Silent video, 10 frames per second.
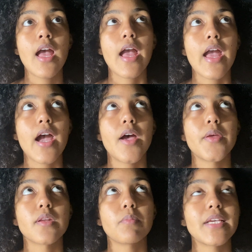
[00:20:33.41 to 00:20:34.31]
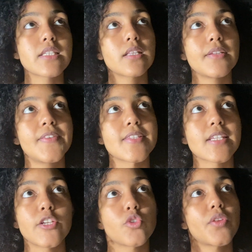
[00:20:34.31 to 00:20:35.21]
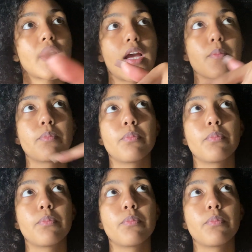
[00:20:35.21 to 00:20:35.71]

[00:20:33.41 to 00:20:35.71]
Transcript: And basically the schedule that I